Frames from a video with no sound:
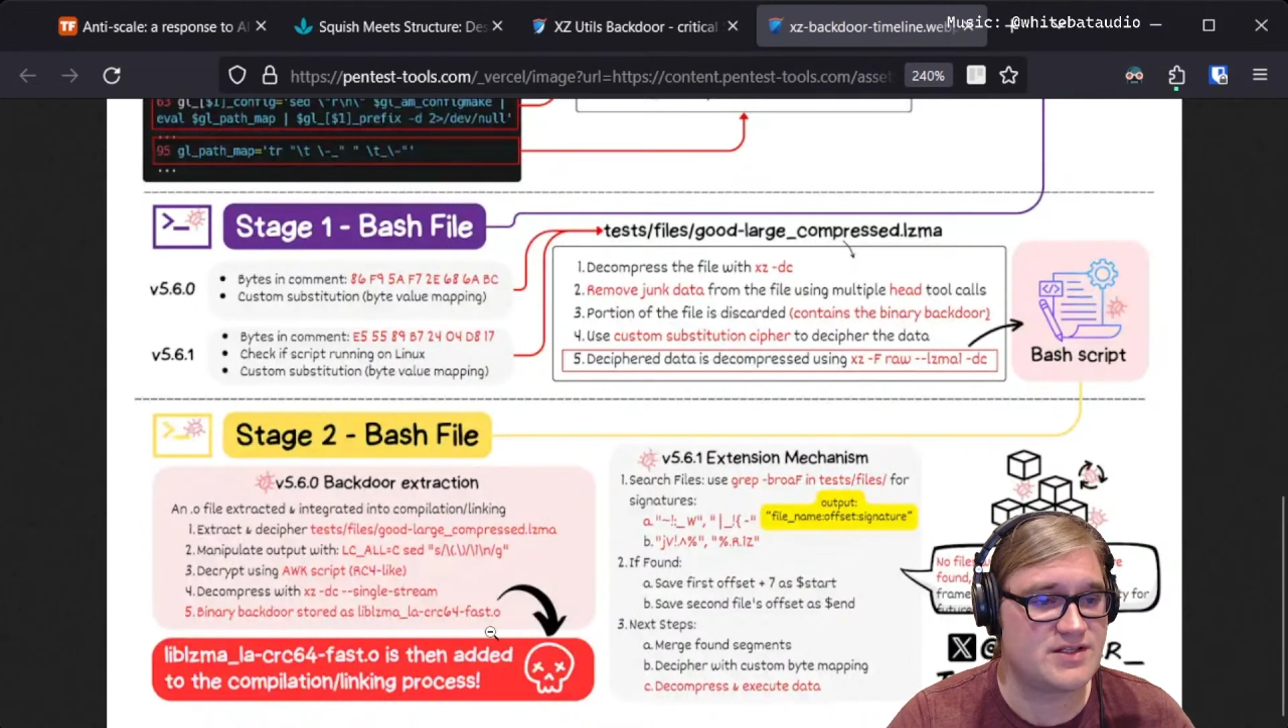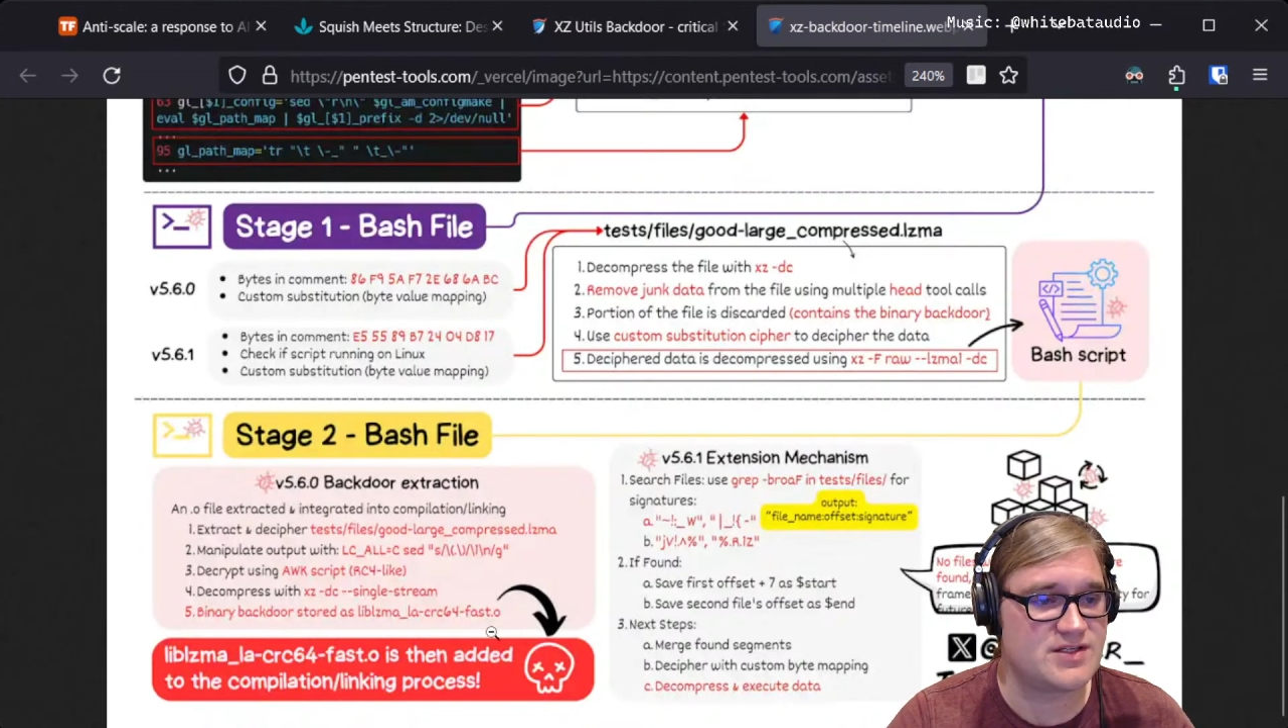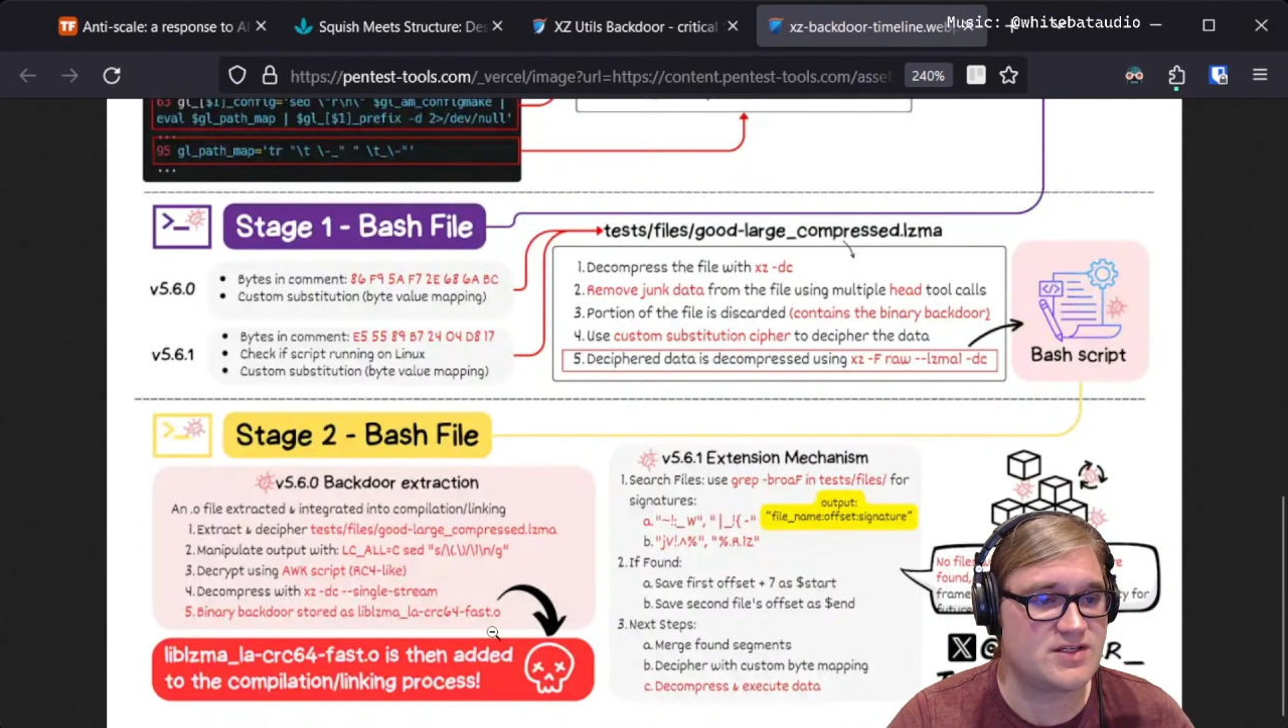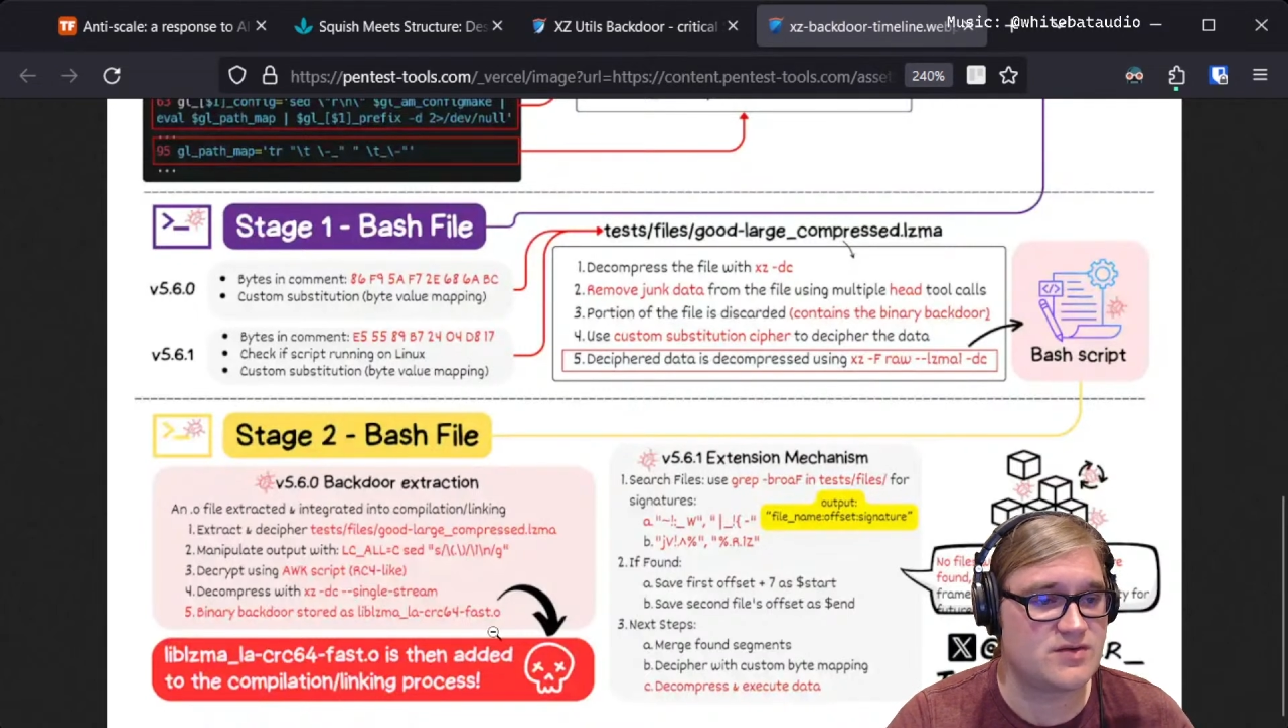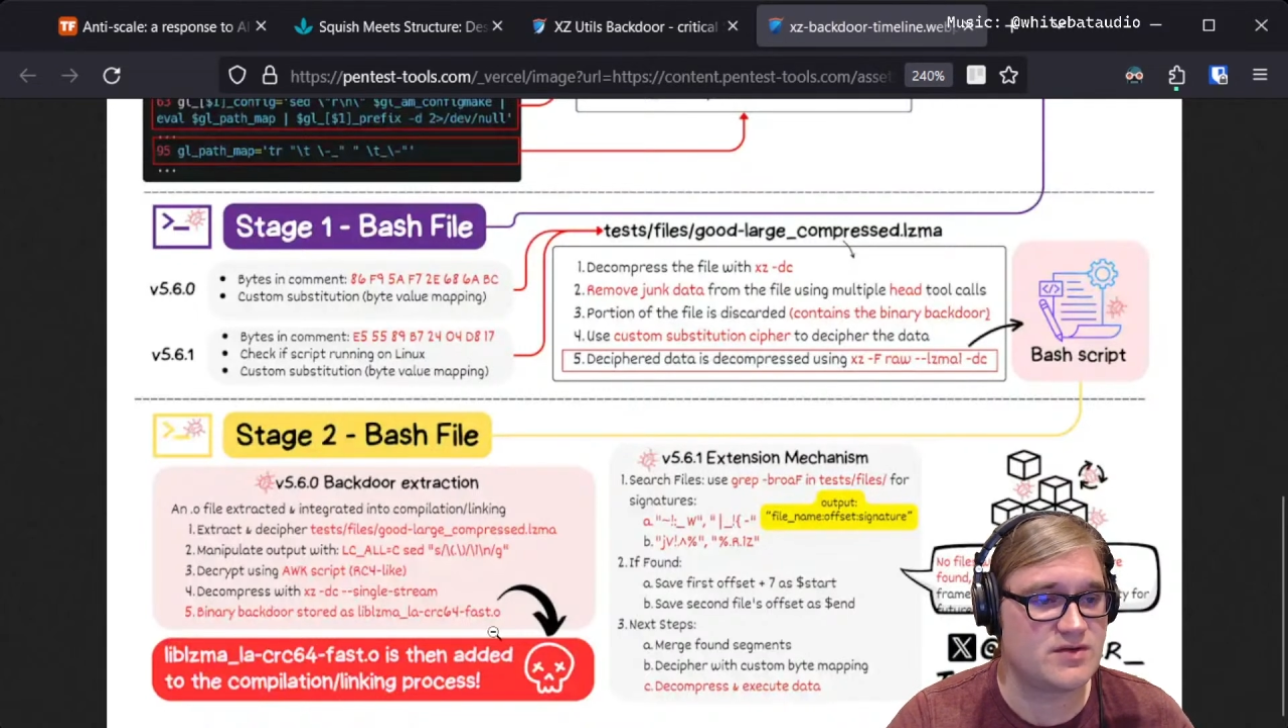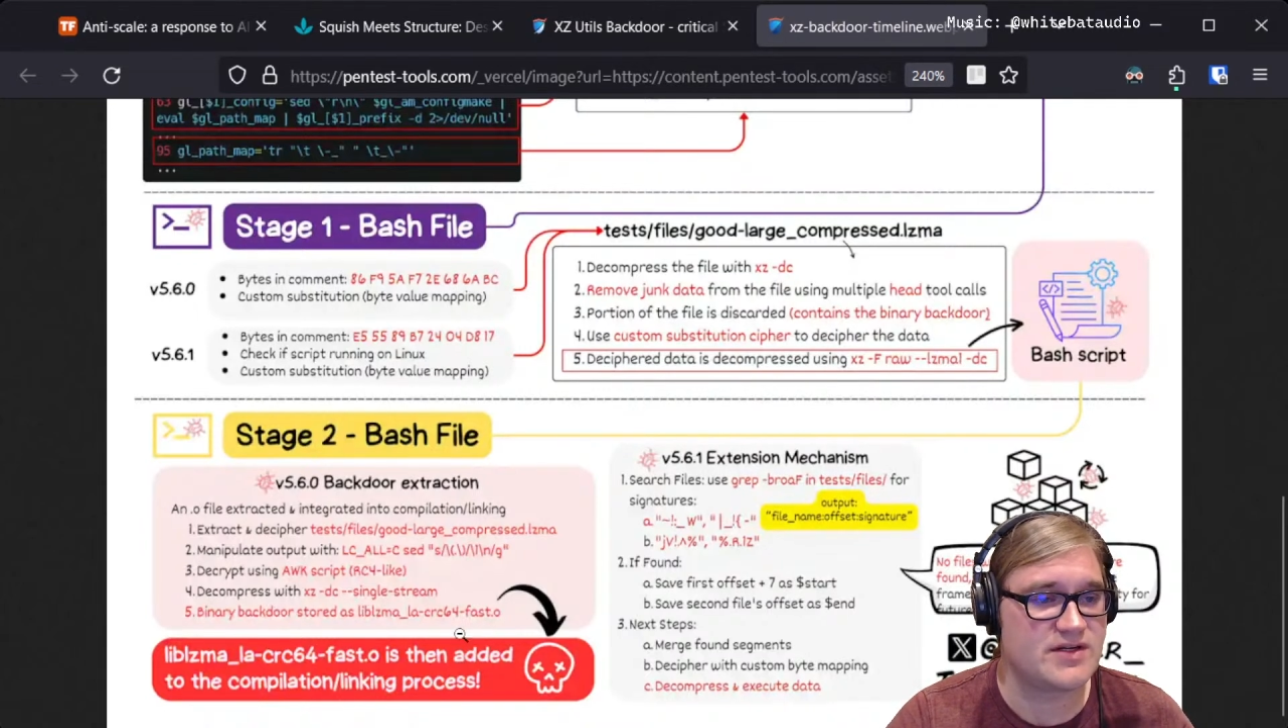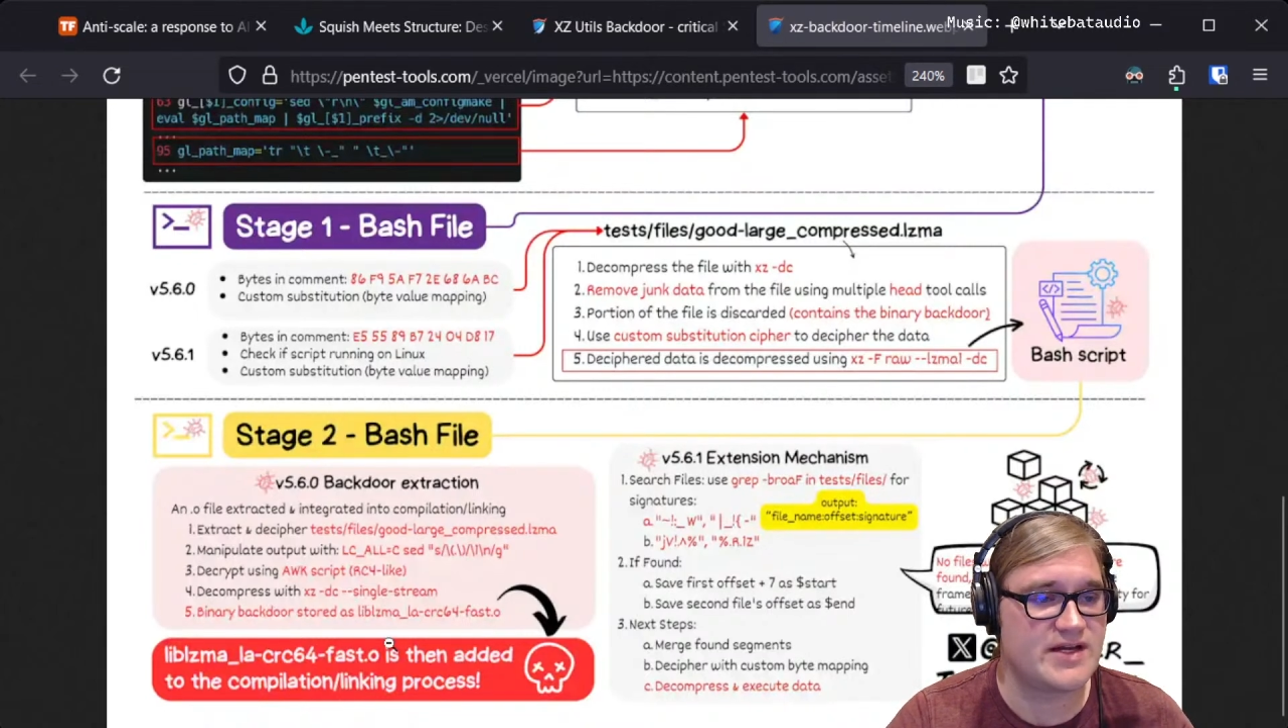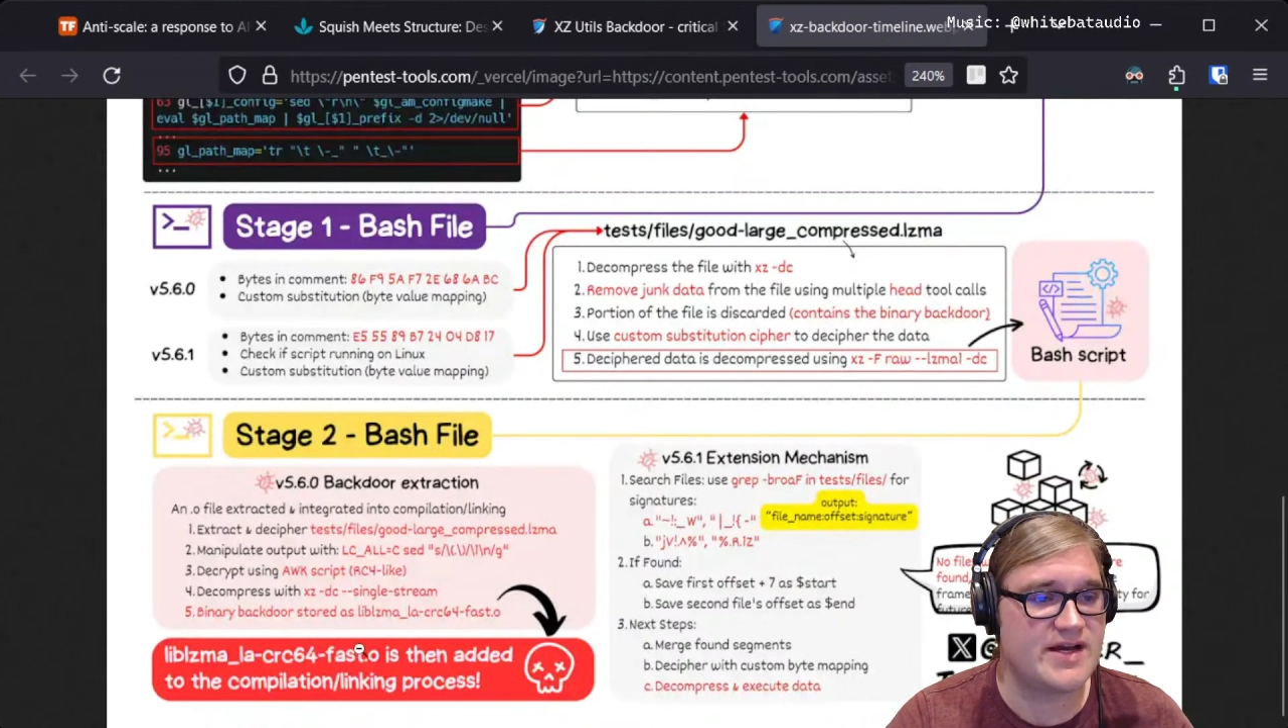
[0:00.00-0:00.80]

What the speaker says: stored